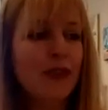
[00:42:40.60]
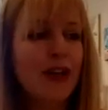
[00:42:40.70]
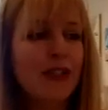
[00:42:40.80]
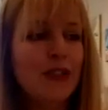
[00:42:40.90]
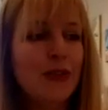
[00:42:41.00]

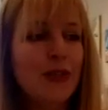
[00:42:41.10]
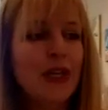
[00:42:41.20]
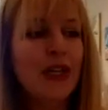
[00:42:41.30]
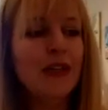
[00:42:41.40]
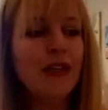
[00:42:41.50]
they're
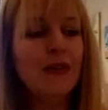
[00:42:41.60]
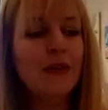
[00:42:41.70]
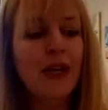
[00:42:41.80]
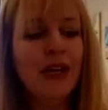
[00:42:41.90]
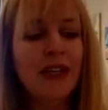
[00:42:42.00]
not doing it
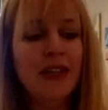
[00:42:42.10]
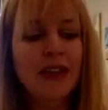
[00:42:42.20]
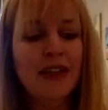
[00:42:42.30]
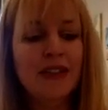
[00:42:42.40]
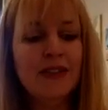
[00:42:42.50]
in a
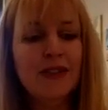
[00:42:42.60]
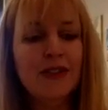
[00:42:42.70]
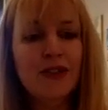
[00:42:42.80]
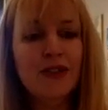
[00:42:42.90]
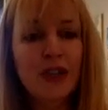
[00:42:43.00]
way
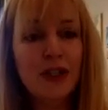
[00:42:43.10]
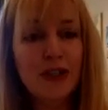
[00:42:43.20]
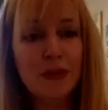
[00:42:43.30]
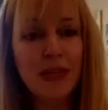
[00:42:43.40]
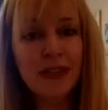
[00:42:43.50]
that's
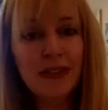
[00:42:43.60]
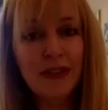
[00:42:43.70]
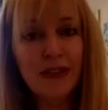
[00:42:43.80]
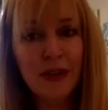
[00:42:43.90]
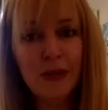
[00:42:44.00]

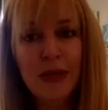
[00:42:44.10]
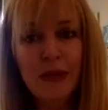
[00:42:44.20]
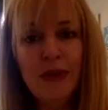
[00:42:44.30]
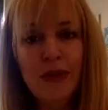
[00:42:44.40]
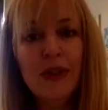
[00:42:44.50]
judgmental of other
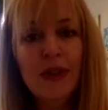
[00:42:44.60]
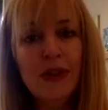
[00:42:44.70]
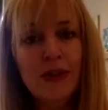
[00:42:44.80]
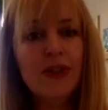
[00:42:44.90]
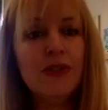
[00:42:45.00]

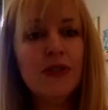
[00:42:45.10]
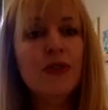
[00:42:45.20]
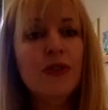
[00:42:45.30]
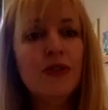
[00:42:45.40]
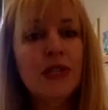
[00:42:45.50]
people. They're
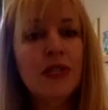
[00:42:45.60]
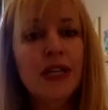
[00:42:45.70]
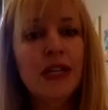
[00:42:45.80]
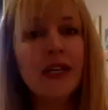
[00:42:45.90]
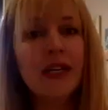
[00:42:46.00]
just
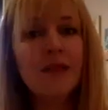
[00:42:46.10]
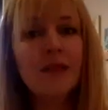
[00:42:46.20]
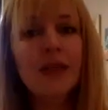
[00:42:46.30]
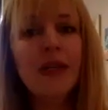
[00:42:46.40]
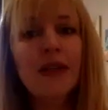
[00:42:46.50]
choosing it
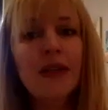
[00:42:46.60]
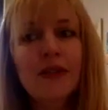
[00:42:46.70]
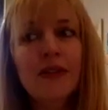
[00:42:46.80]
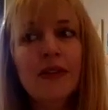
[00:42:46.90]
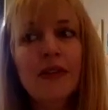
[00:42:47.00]

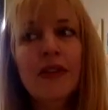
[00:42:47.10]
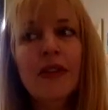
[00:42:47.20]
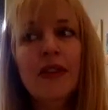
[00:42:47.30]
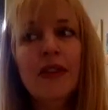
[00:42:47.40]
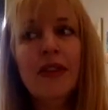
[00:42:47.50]
because
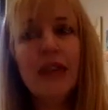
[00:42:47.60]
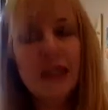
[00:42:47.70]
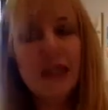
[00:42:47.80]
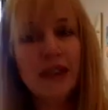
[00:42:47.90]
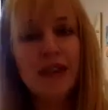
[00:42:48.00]
they
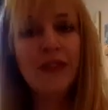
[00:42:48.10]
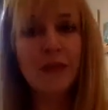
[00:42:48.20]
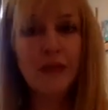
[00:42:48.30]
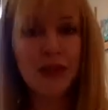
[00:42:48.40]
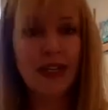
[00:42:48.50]
love the
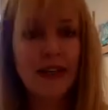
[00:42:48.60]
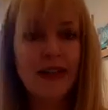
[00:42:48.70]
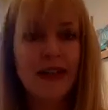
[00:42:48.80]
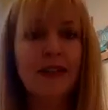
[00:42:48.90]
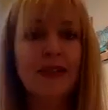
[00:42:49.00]
planet
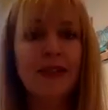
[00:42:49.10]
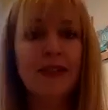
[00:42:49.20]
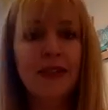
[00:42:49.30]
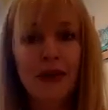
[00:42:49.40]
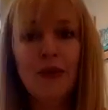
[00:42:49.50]
and
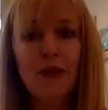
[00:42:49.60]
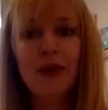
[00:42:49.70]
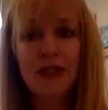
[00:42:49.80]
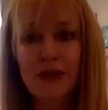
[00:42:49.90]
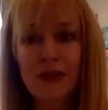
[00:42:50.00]
they
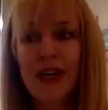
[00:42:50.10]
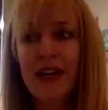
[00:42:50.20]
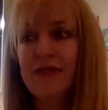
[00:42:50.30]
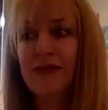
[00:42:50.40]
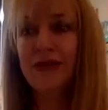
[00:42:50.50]
want to do
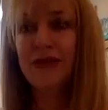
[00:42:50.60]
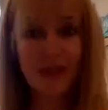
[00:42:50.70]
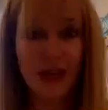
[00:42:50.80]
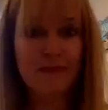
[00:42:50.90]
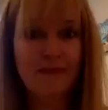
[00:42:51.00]
that
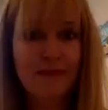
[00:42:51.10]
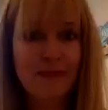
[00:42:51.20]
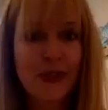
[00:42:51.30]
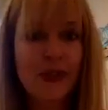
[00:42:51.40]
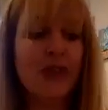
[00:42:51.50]
for them,
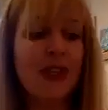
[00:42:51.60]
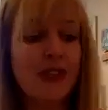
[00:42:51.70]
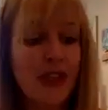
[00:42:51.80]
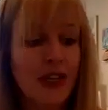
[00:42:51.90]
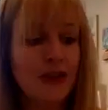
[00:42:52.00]
so
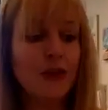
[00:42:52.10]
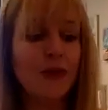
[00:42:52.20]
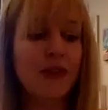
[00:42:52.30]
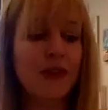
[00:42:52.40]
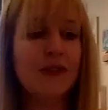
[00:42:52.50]
that they
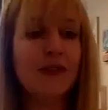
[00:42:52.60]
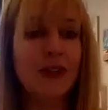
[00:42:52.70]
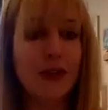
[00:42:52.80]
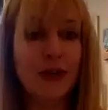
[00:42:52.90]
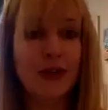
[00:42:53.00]
know that
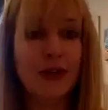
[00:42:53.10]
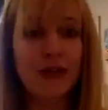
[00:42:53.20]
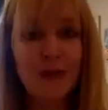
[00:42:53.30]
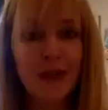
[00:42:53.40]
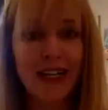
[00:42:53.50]
they're
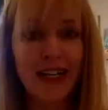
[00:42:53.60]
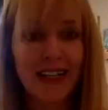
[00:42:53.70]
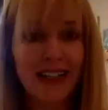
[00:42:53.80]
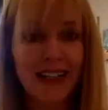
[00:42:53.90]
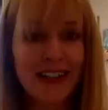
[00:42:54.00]
contributing
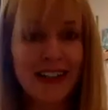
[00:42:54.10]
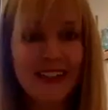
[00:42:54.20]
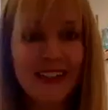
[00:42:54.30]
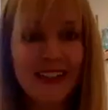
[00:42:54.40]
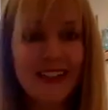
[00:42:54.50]

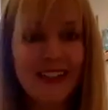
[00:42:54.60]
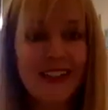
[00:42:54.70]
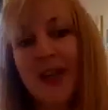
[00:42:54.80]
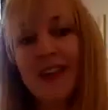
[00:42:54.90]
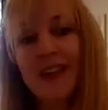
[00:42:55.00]
in the way
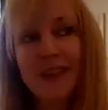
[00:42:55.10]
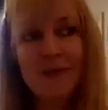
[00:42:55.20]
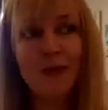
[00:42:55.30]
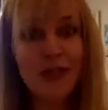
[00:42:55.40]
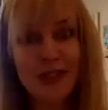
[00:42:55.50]
that
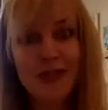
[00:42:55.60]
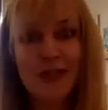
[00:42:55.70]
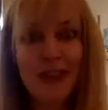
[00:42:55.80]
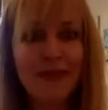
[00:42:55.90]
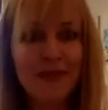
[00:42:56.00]
works for
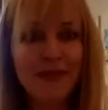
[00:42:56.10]
them.